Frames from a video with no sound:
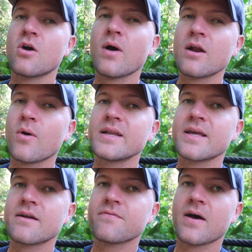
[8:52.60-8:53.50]
know how to
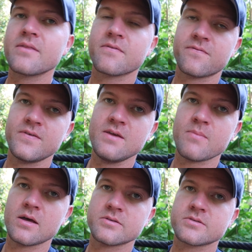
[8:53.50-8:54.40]
identify the
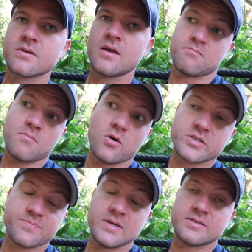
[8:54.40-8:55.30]
females.
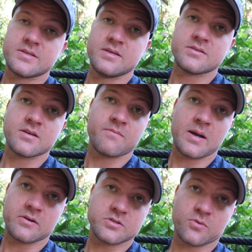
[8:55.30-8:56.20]
Most species of
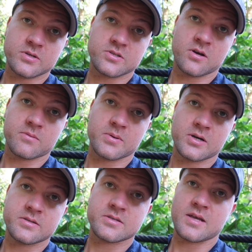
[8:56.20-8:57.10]
migratory
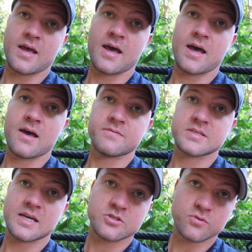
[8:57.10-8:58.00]
songbirds have
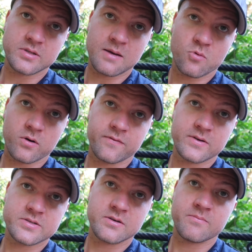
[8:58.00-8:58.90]
sexual
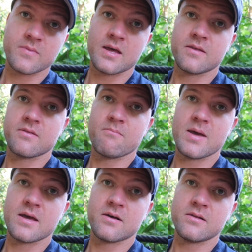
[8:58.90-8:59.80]
dimorphism and the
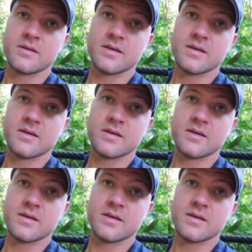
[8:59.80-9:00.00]
male